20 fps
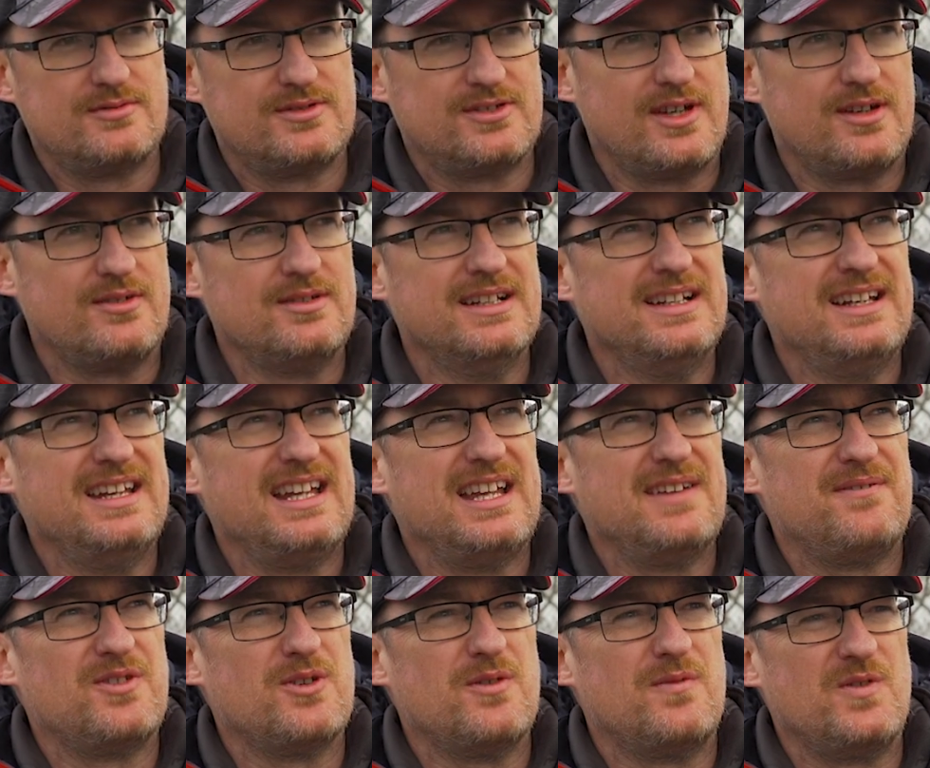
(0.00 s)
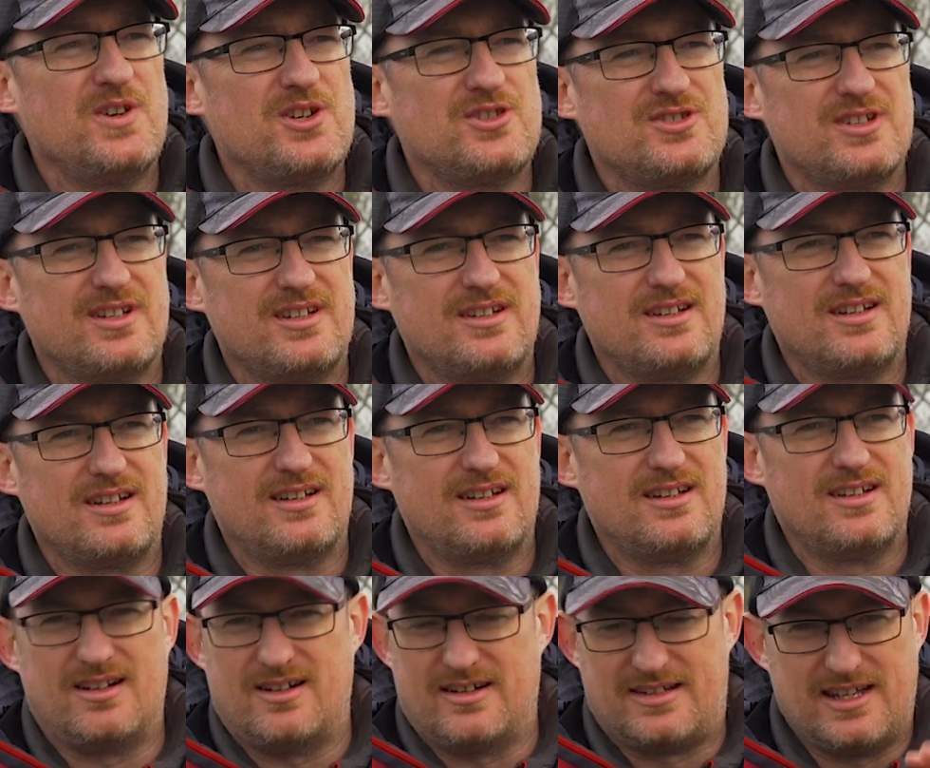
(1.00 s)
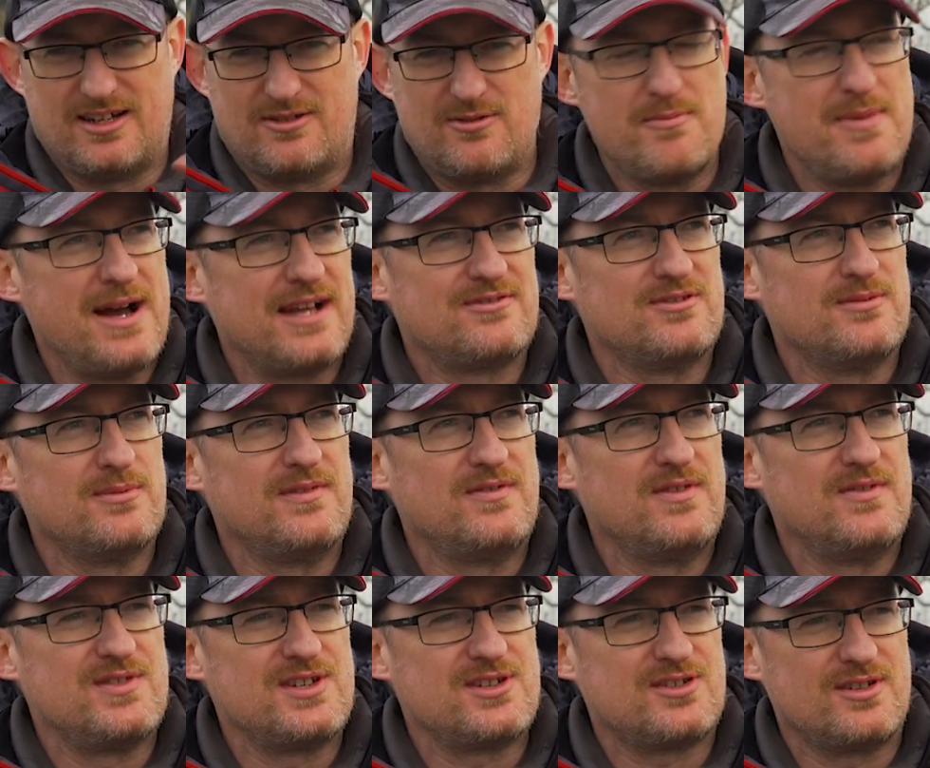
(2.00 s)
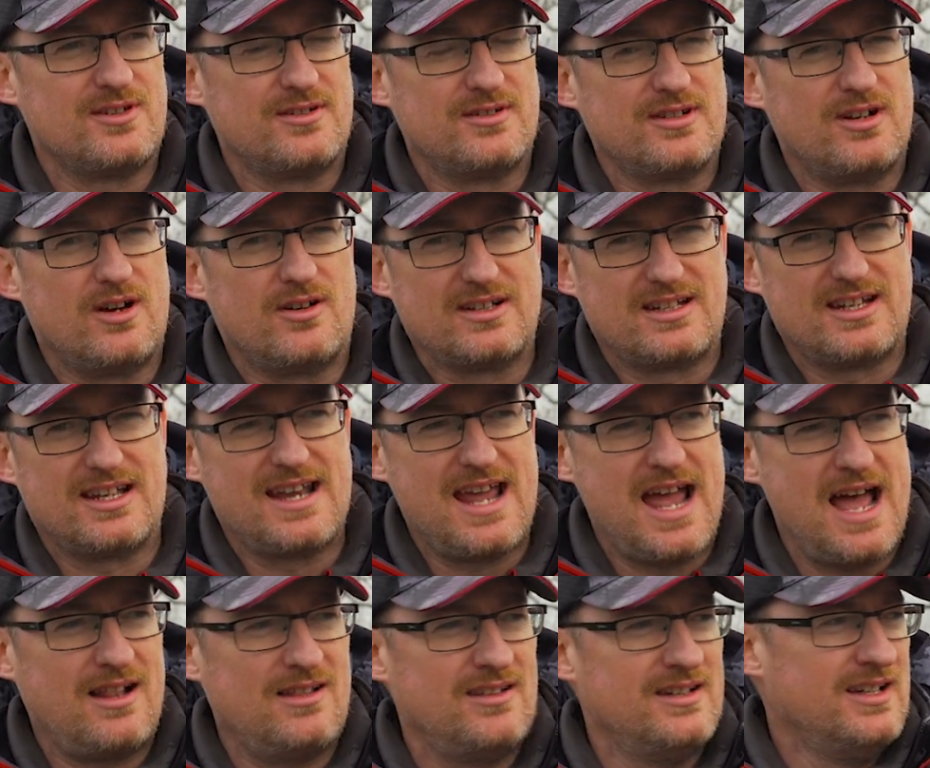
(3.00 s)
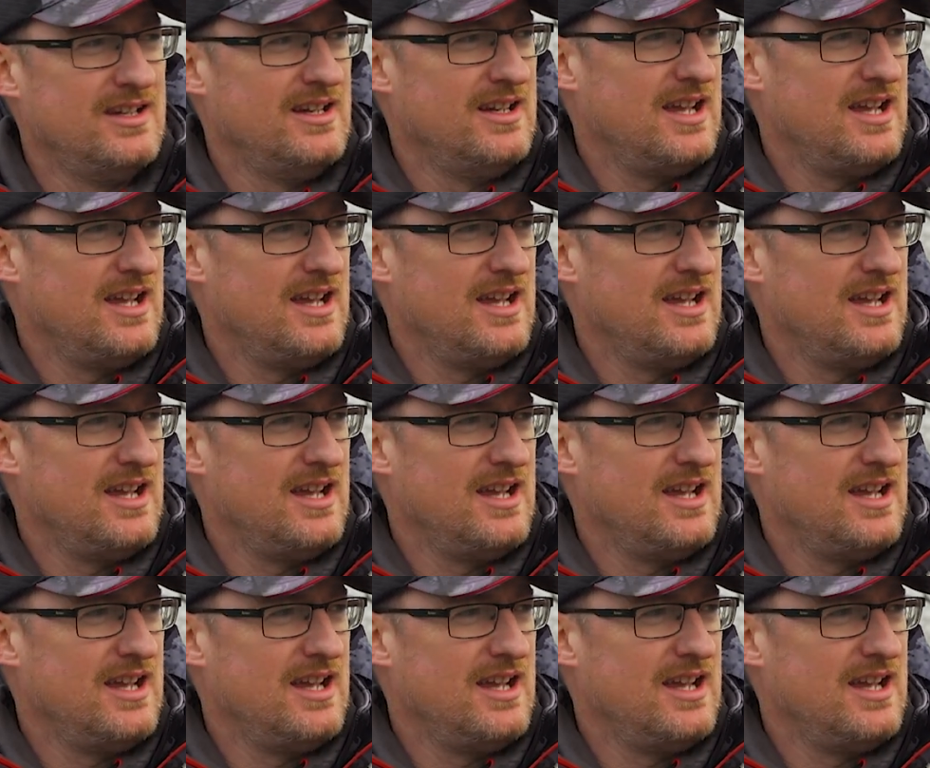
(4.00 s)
So if you're fishing, I keep coming back to it, but if you're fishing on a canal